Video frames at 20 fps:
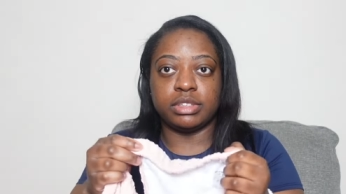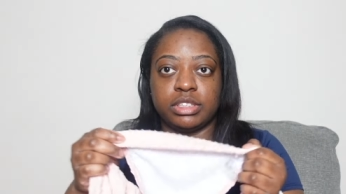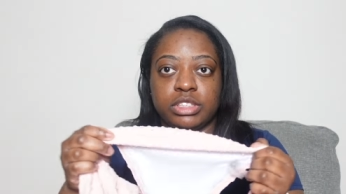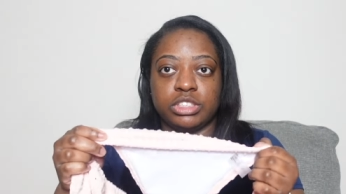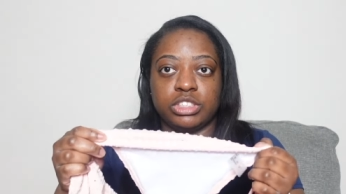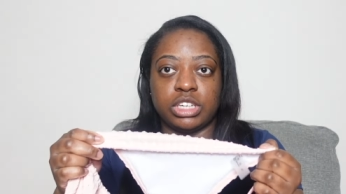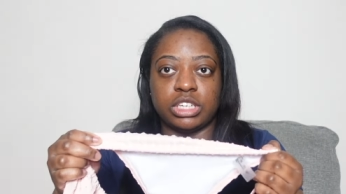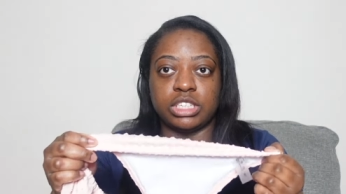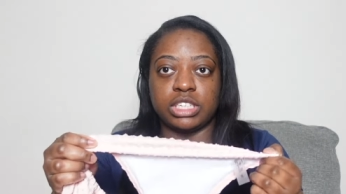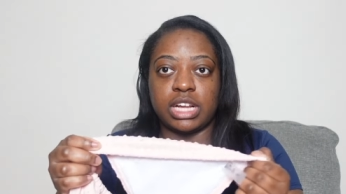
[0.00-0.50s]

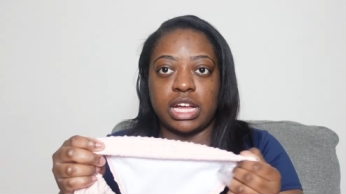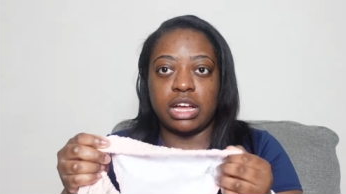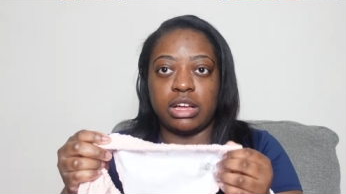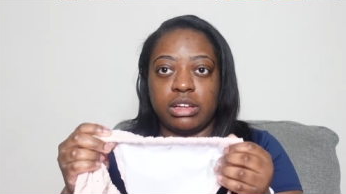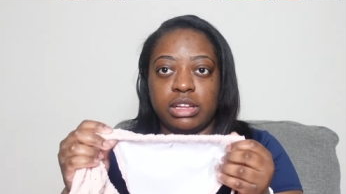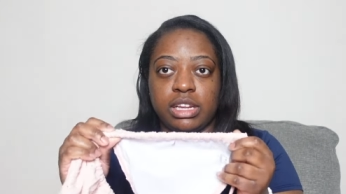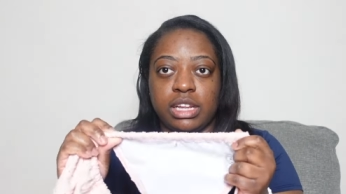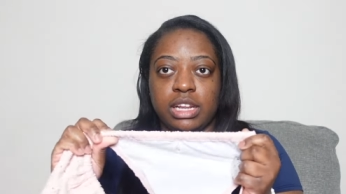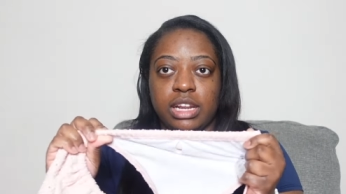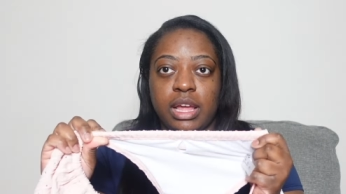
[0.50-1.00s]
stretch it
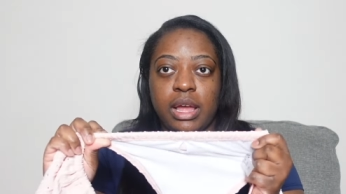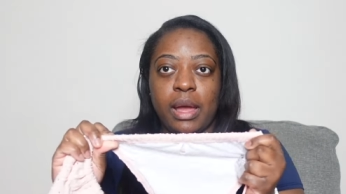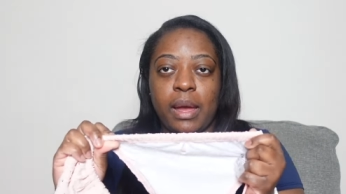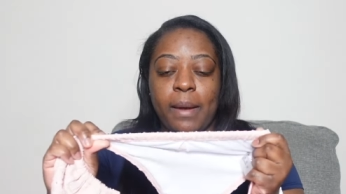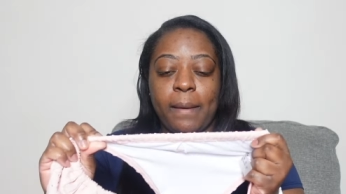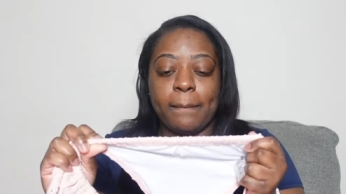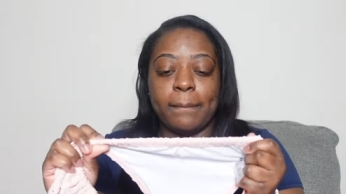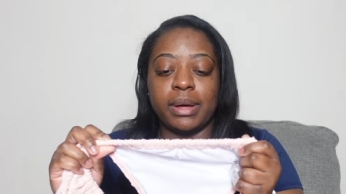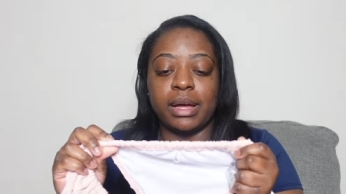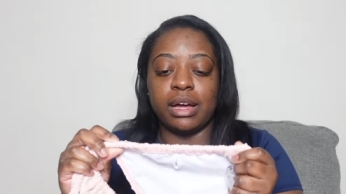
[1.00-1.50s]
out and in,
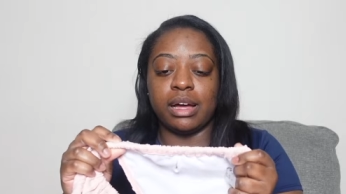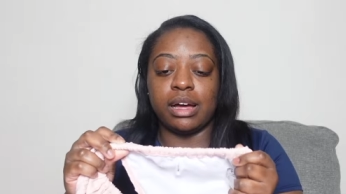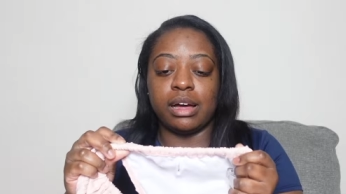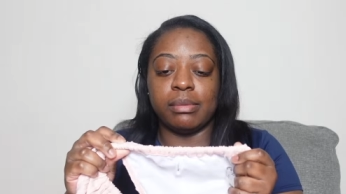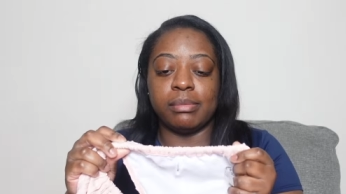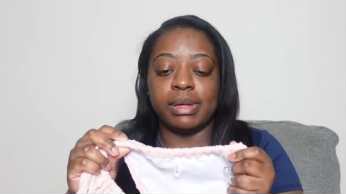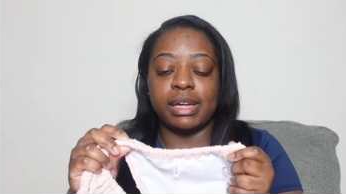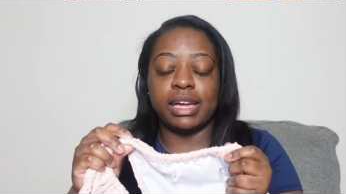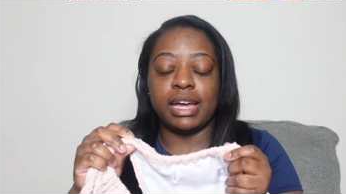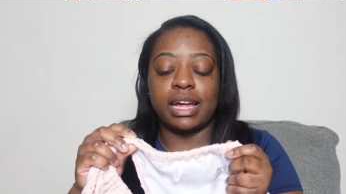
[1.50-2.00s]
but
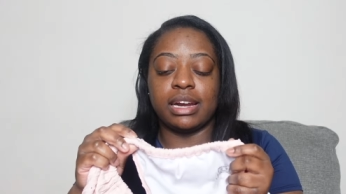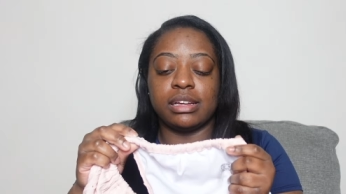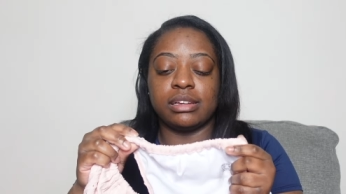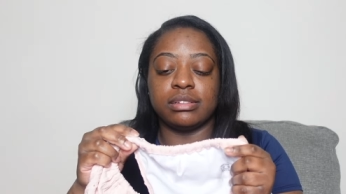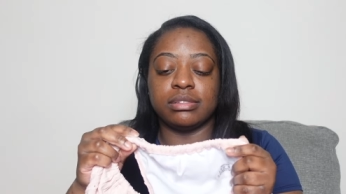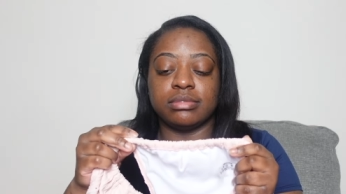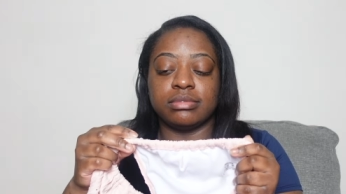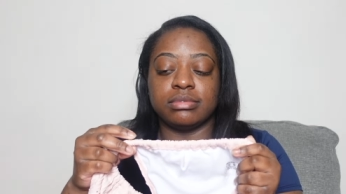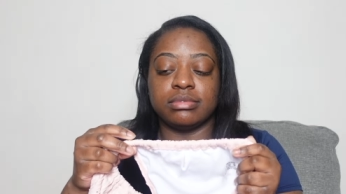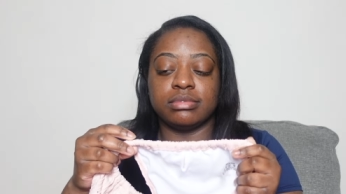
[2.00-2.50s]
um it kind
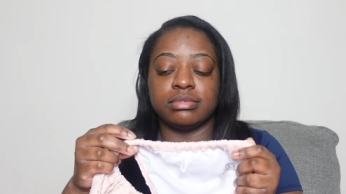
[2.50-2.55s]
of